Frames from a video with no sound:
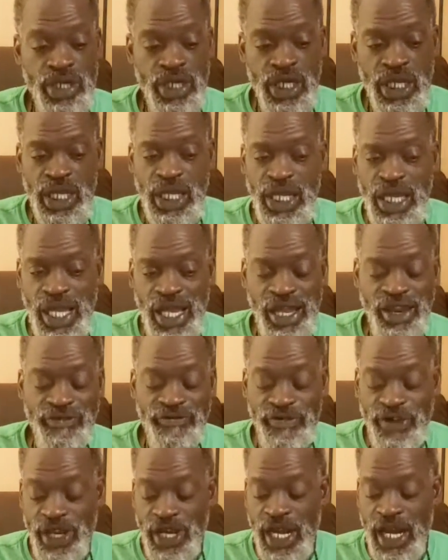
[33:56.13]
and I got to
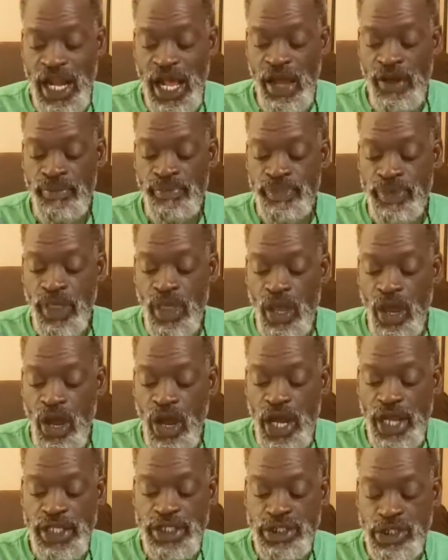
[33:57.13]
figure that out.
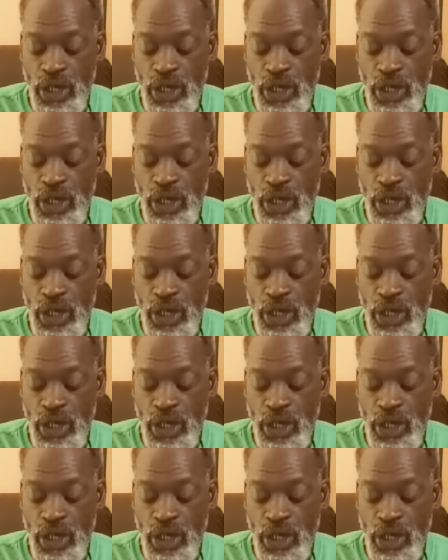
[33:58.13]
All right,